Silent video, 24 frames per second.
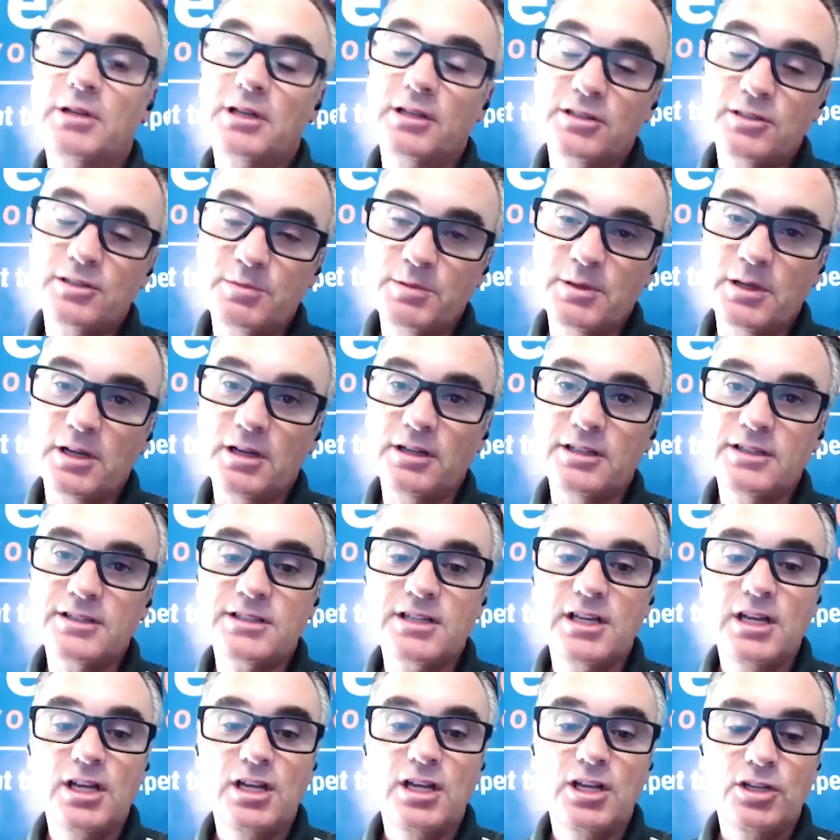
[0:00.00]
And to be honest,
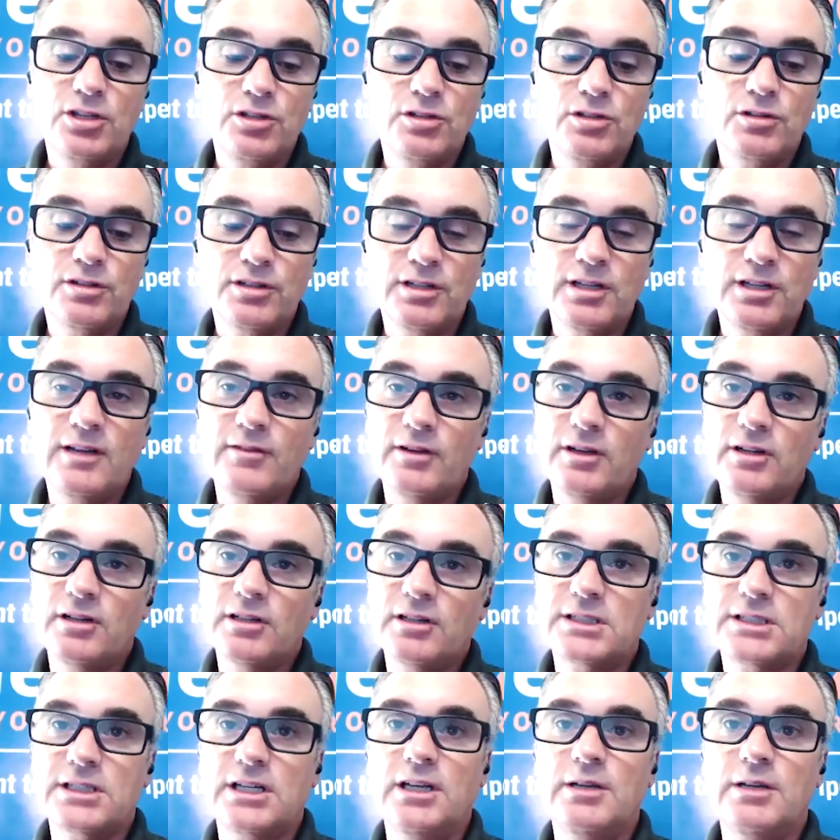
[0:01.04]
you're going to have a hard
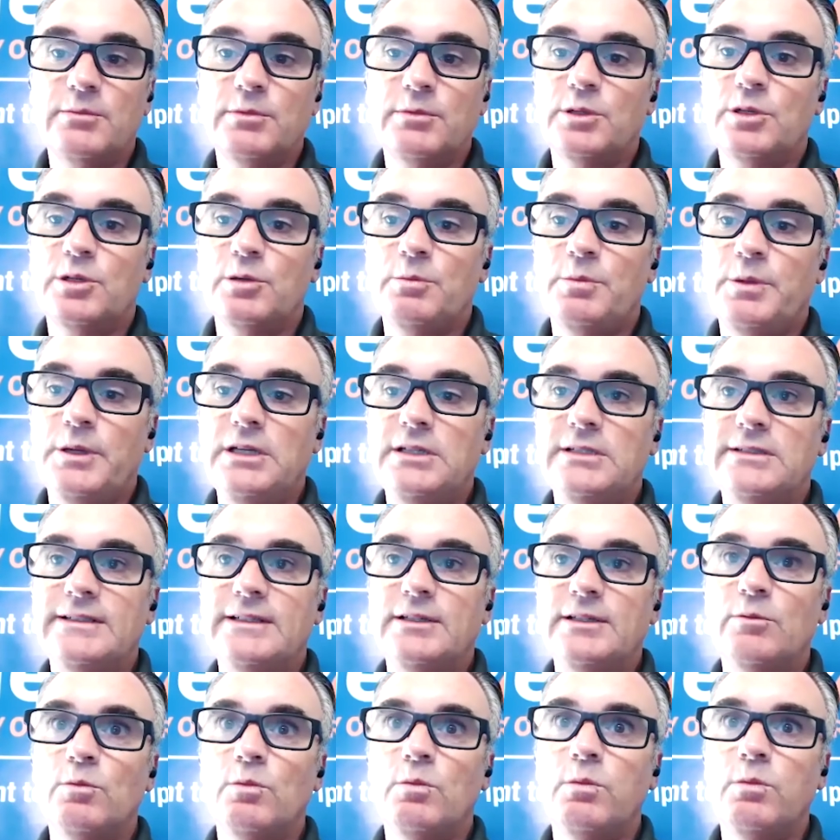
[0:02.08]
time
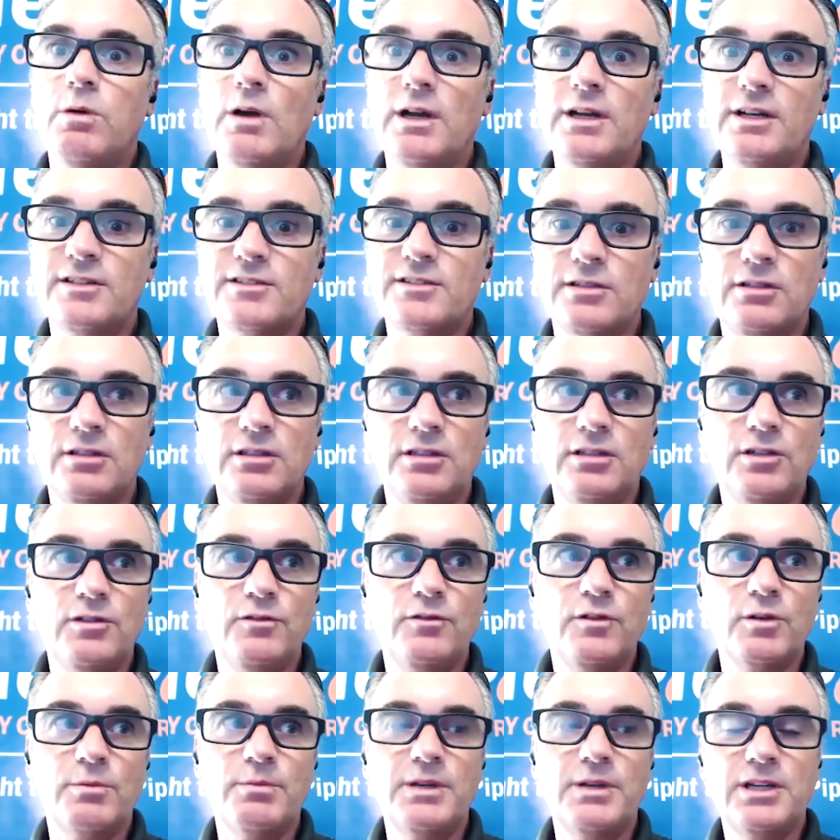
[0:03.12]
competing when it's all
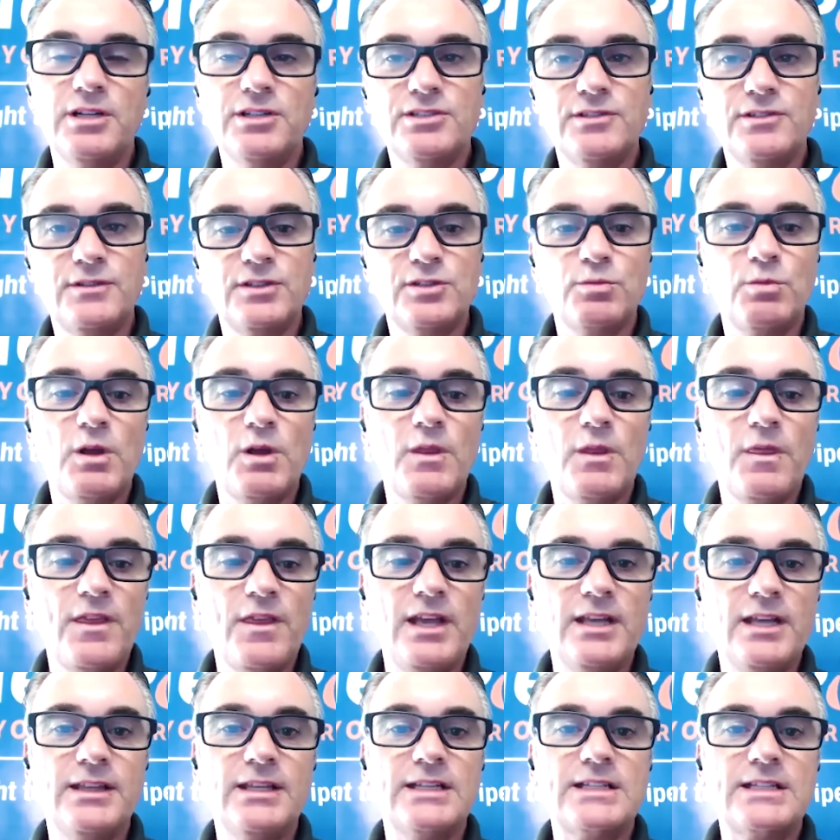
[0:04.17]
over because if there's one
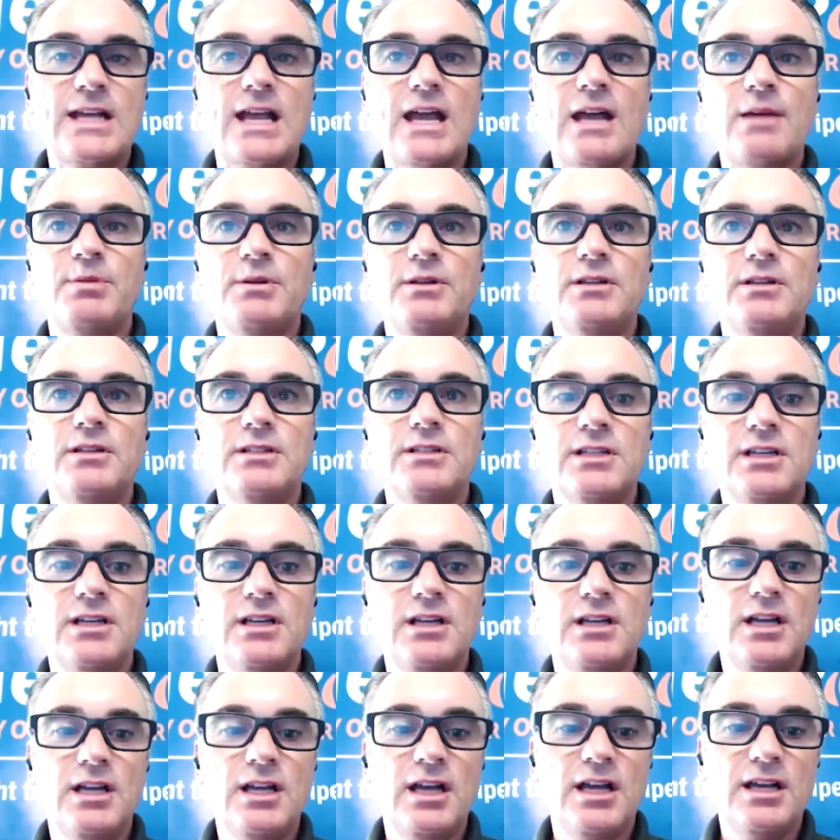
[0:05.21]
thing that's happened
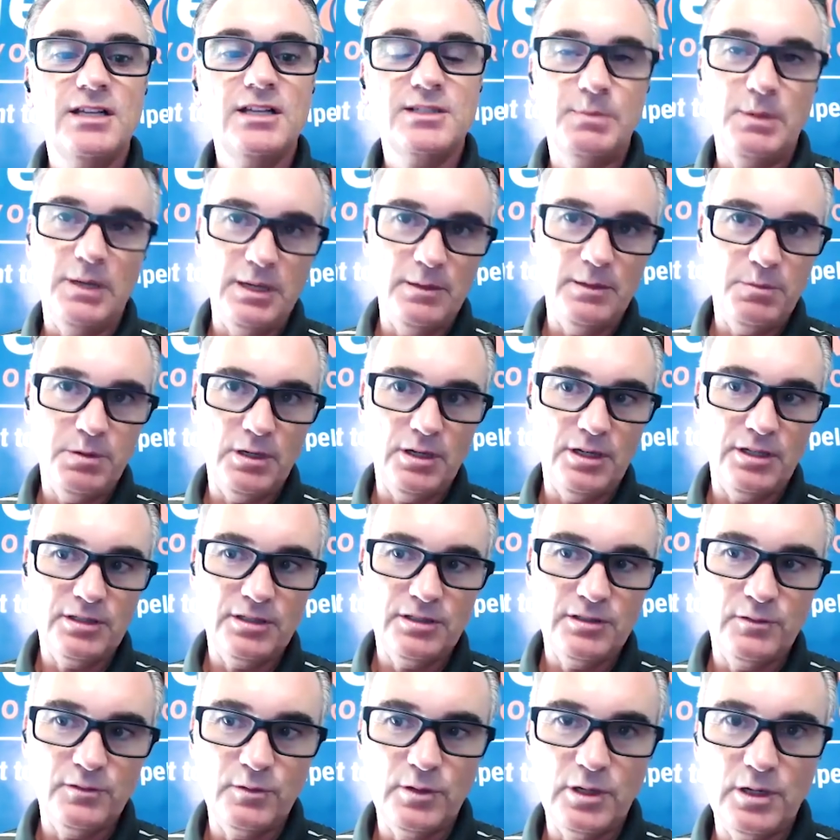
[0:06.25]
as a byproduct
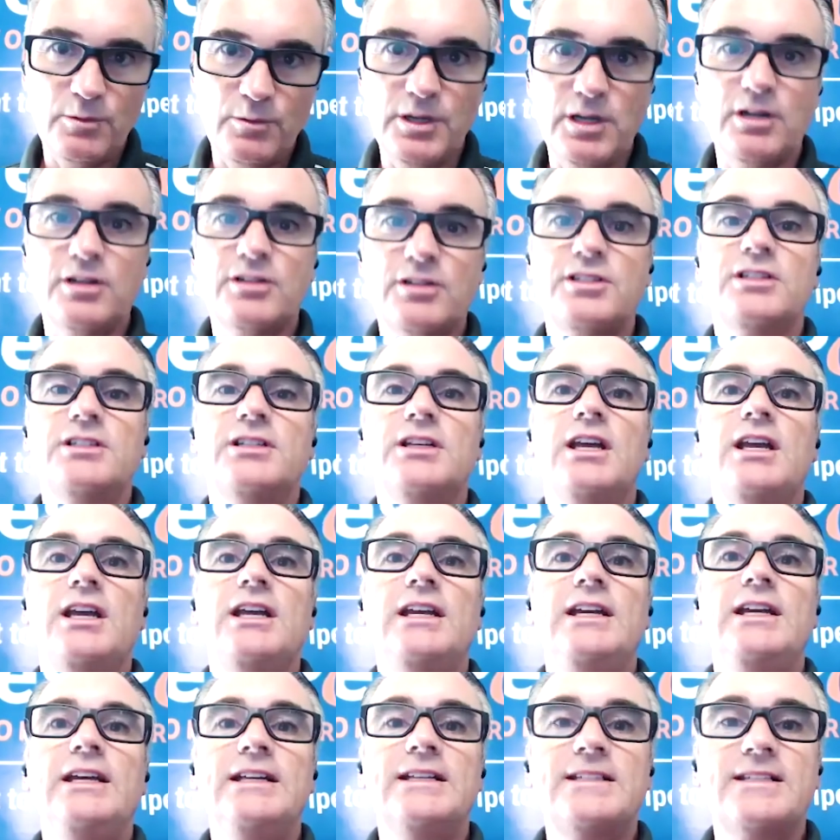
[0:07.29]
of where we are today,
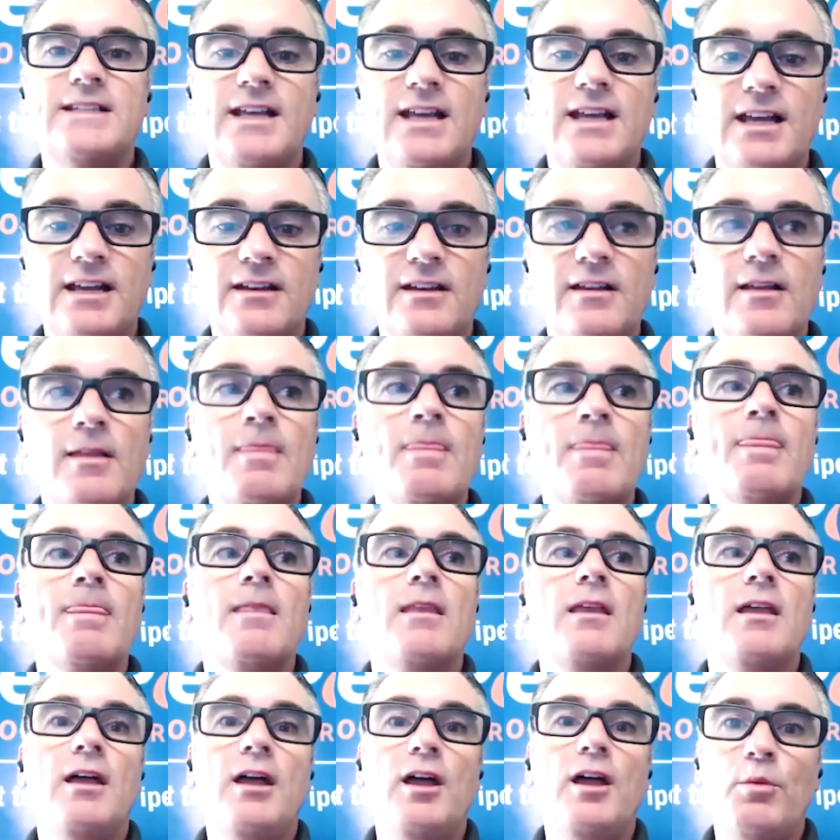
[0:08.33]
it's that
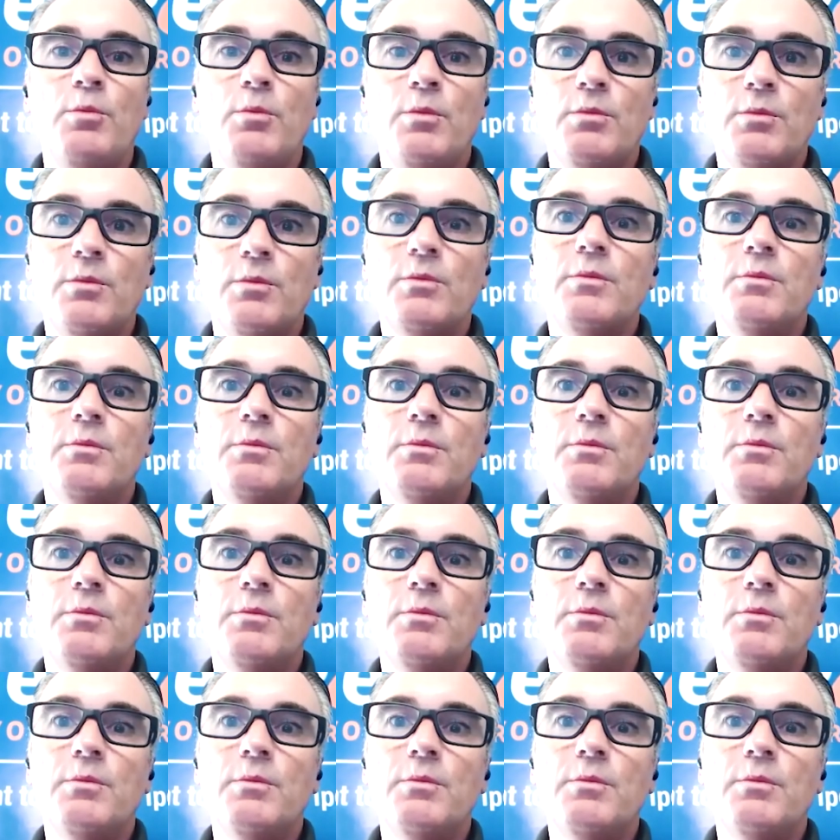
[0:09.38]
um,